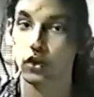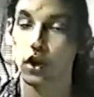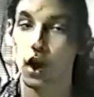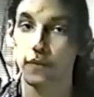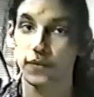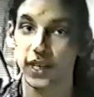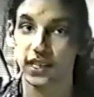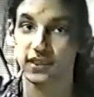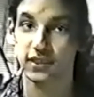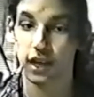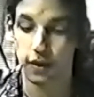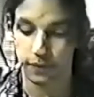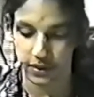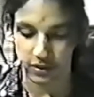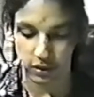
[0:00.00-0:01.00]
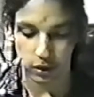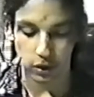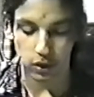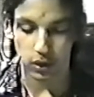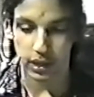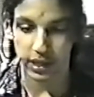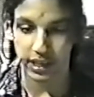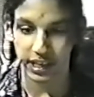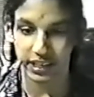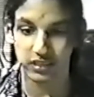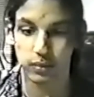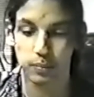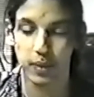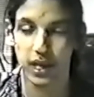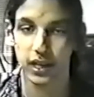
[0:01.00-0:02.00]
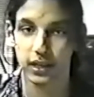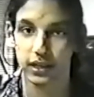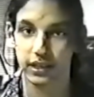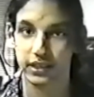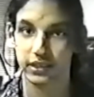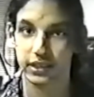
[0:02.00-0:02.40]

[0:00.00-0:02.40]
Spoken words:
coffin itself. It's very.